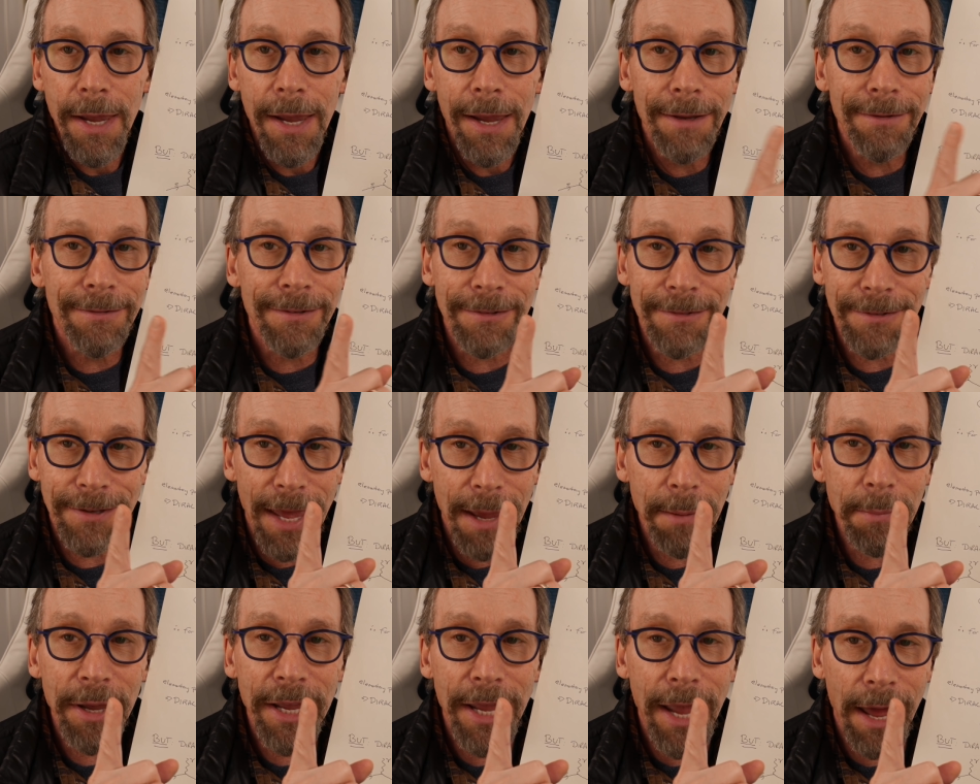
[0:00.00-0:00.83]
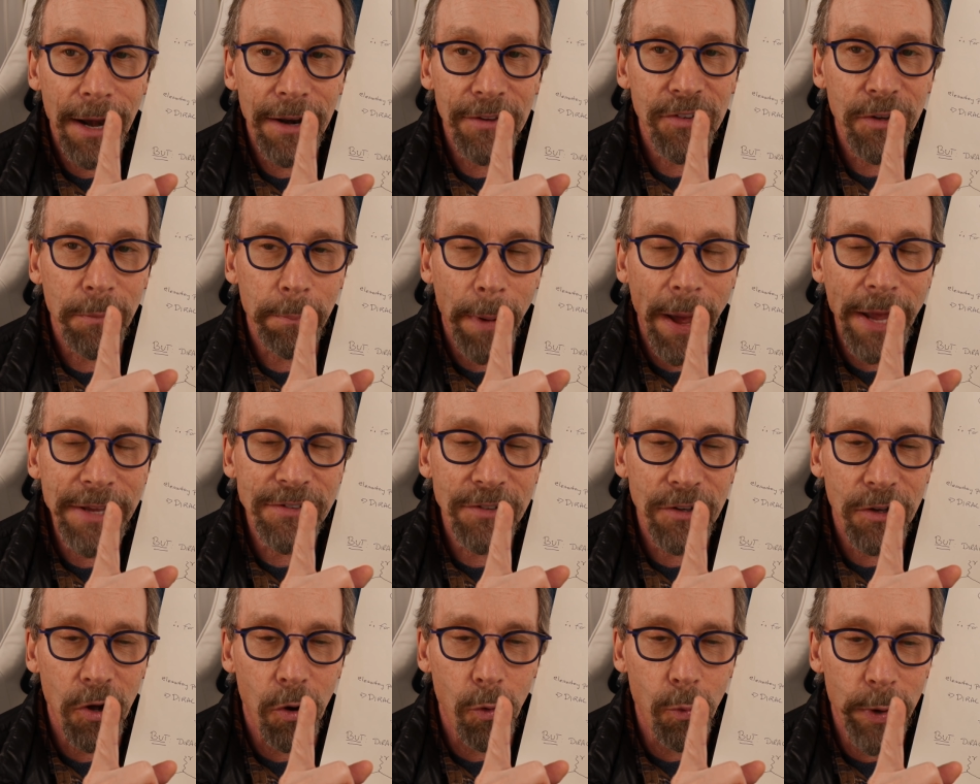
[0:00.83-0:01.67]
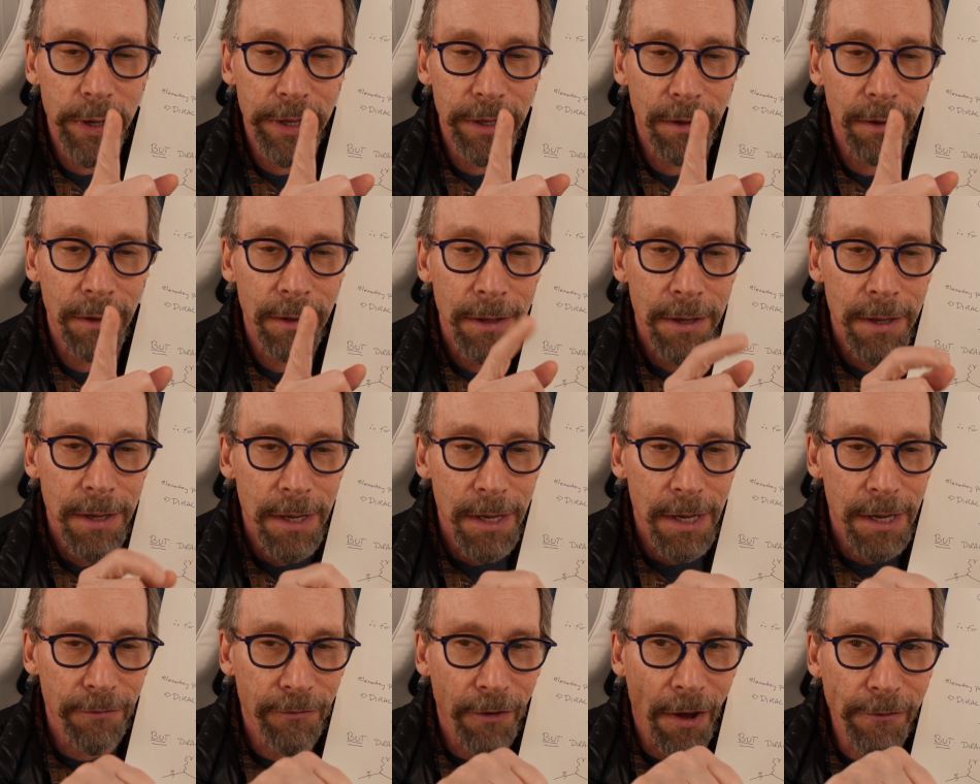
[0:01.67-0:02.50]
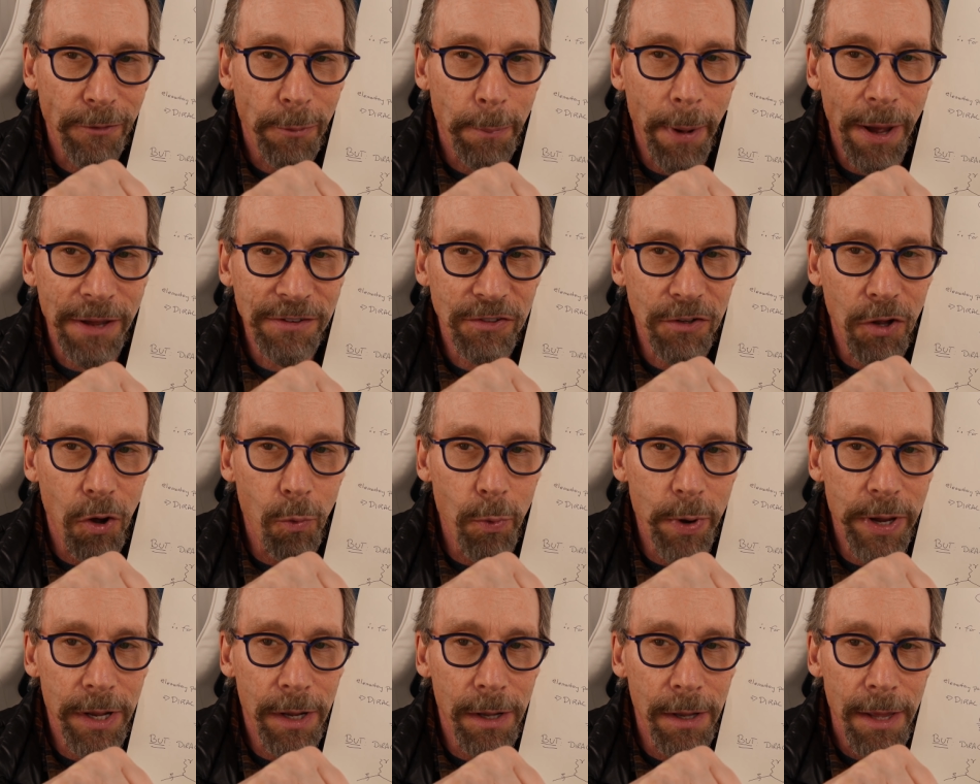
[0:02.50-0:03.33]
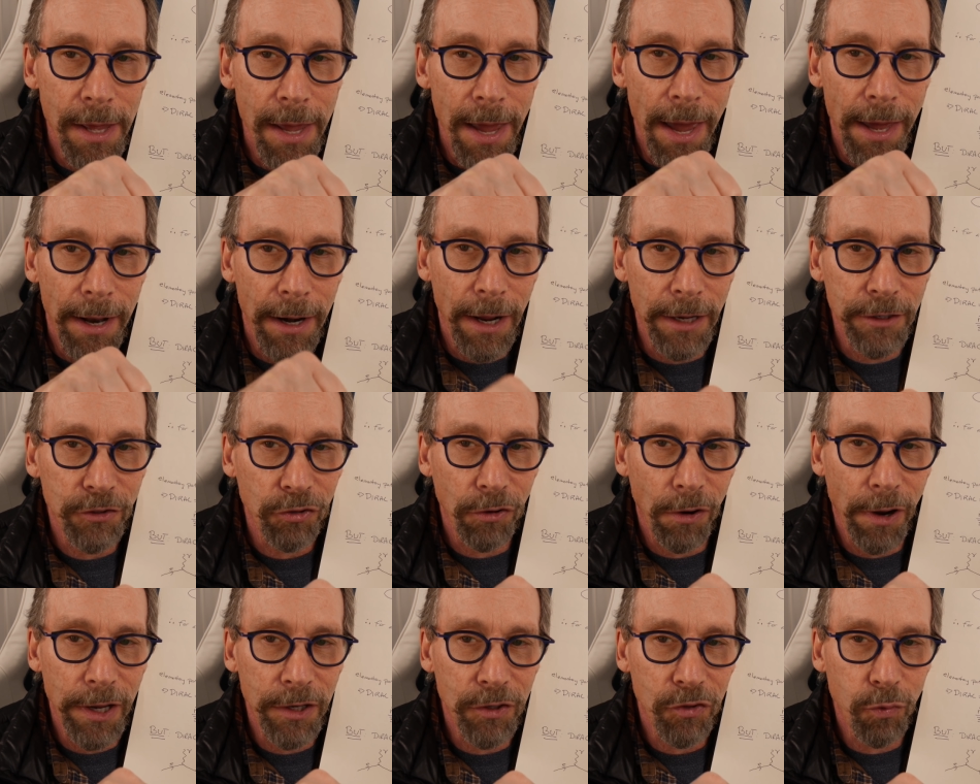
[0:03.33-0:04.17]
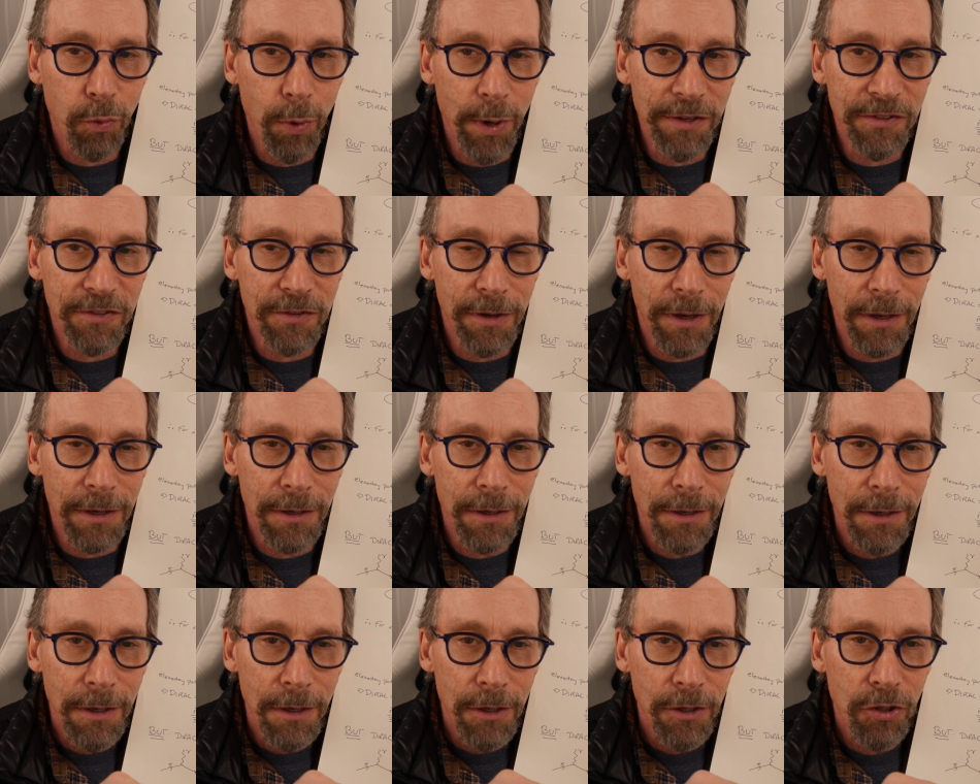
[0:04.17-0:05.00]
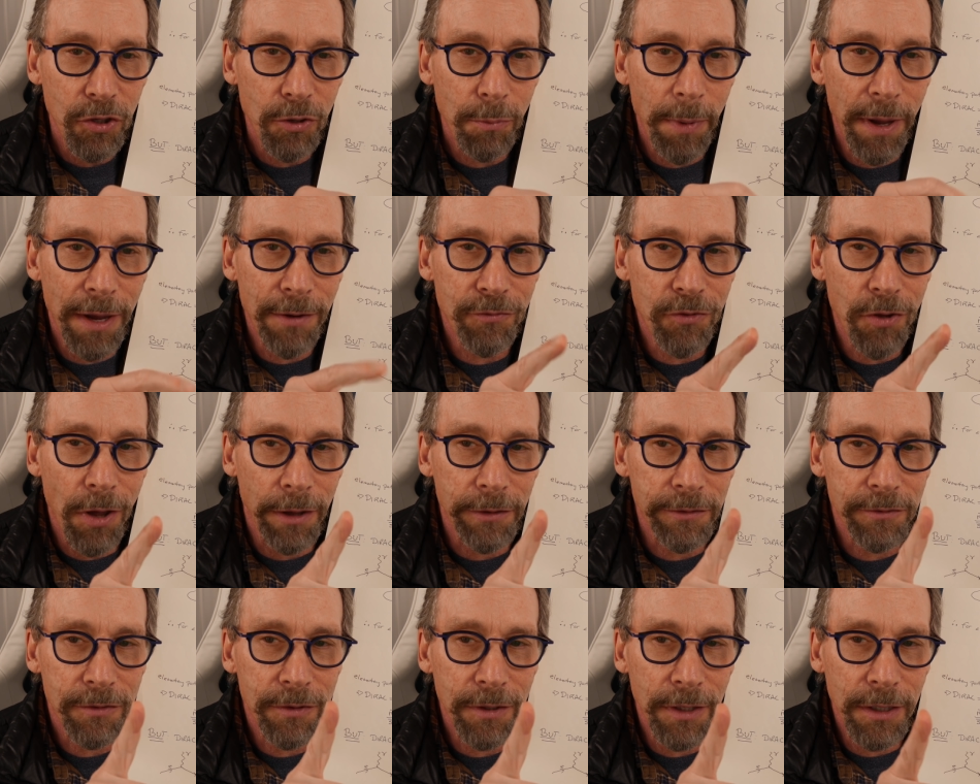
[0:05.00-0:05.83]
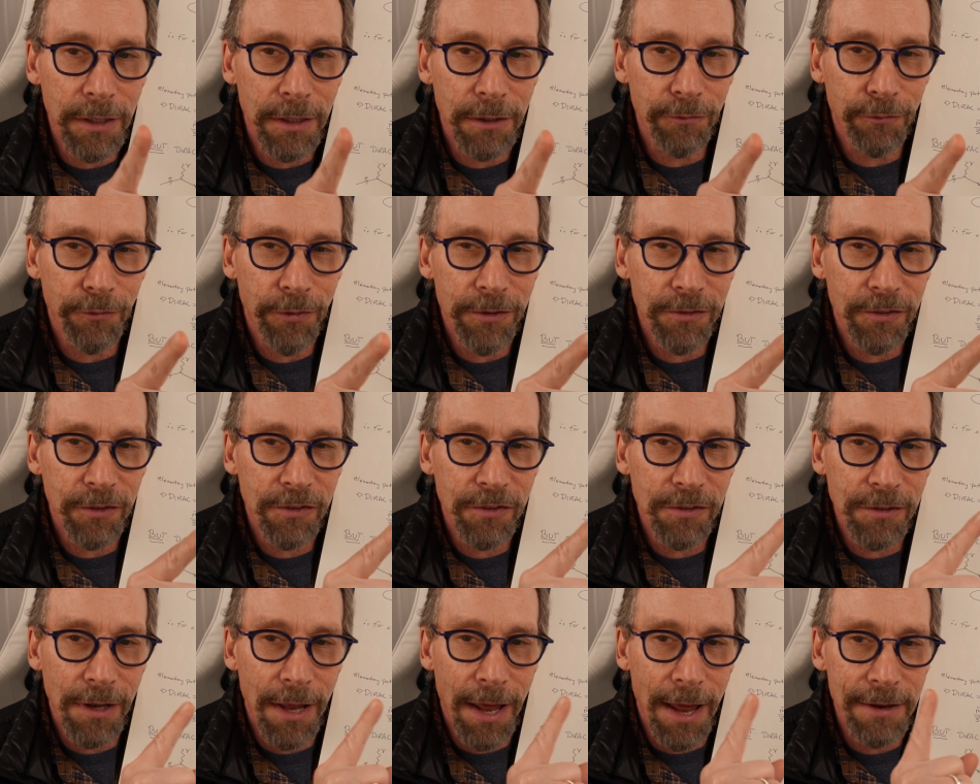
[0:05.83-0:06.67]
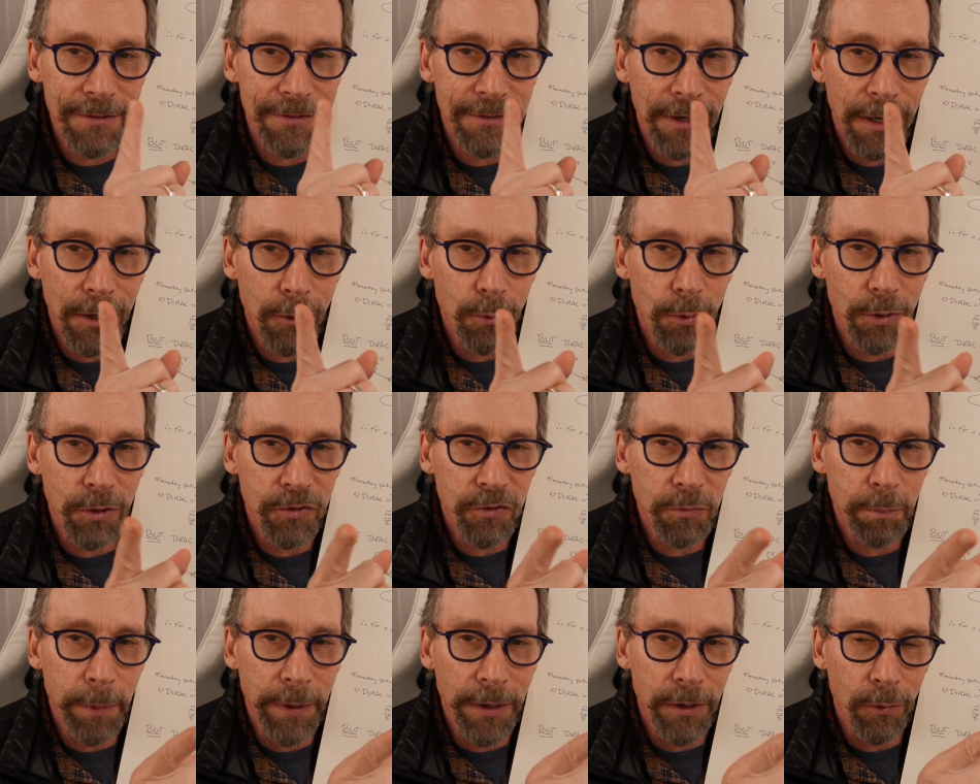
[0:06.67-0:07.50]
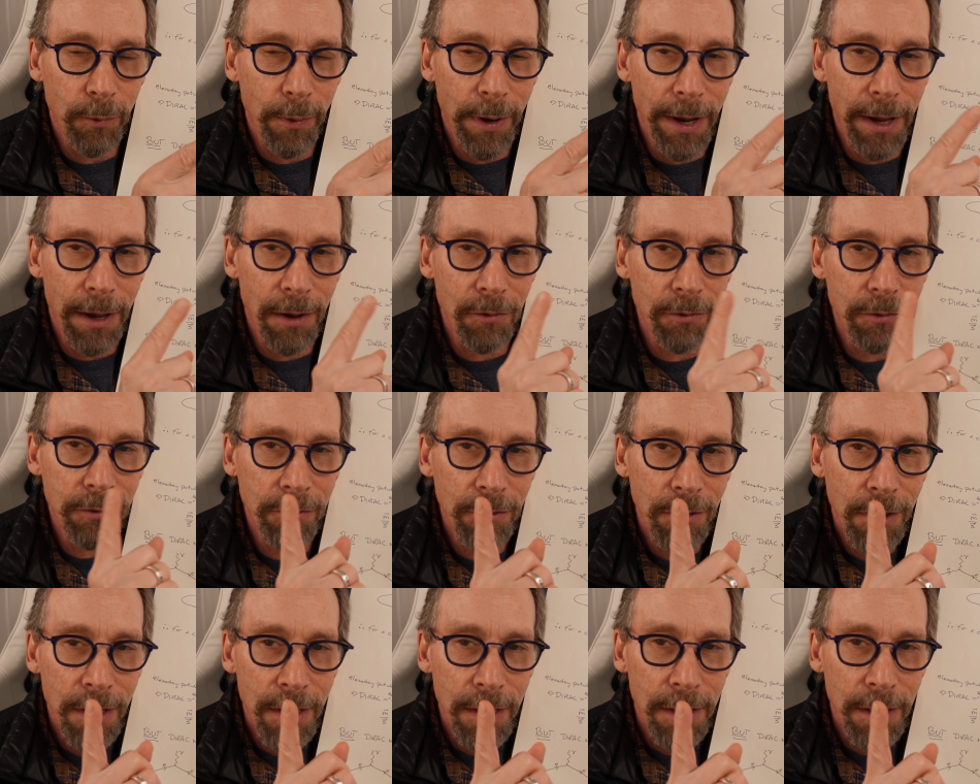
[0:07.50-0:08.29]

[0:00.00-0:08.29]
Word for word: It's the same again as a bicycle wheel. If I have a bicycle wheel and I try and twist it, you may have seen in physics class that it will spin around.